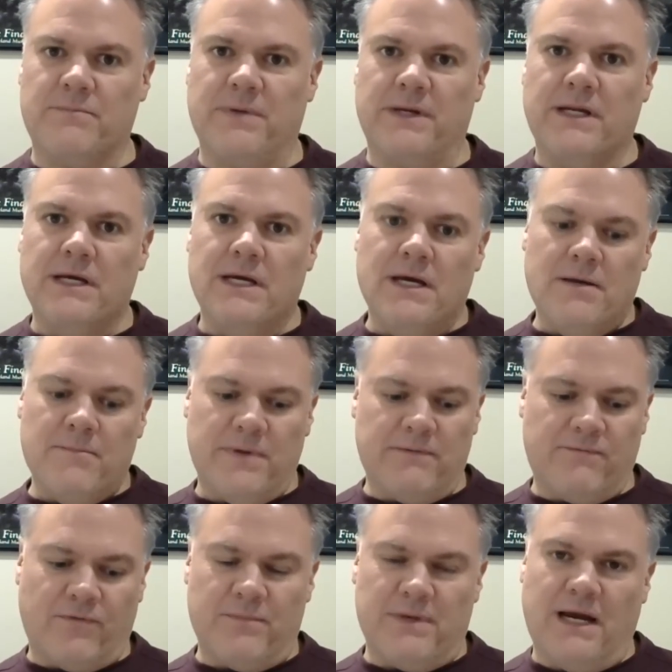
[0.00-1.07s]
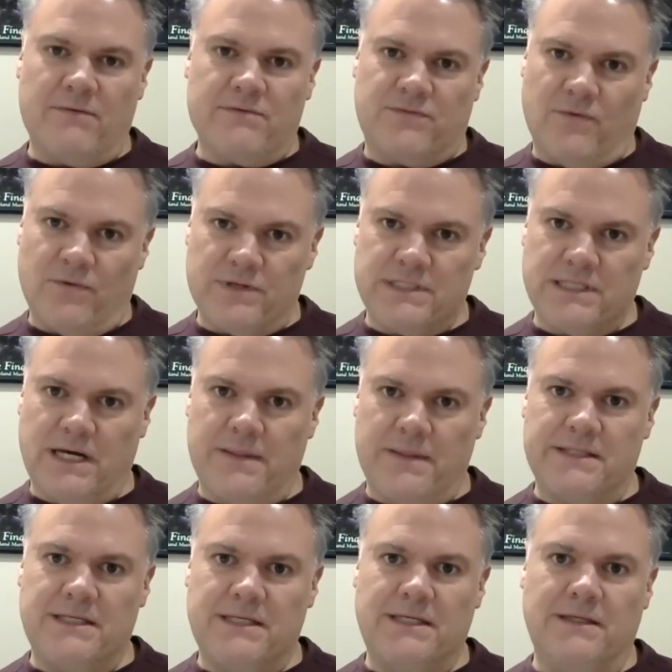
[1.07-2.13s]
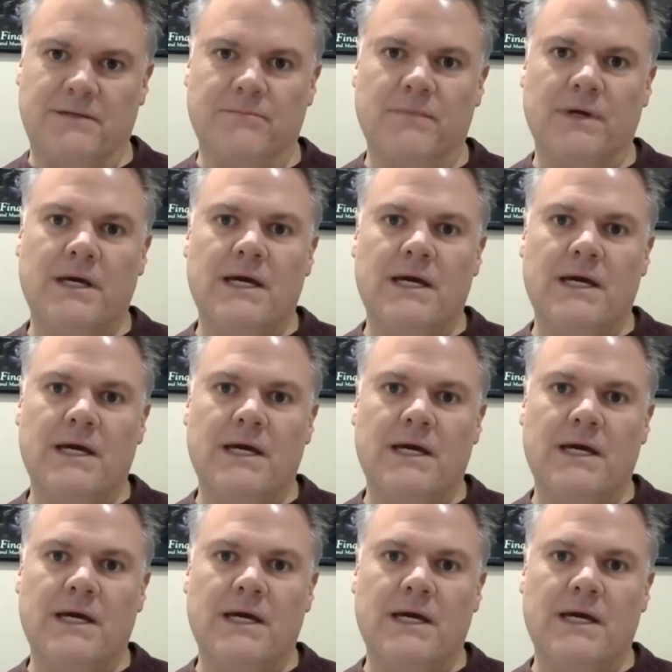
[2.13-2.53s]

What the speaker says: But for me, I was focusing on the team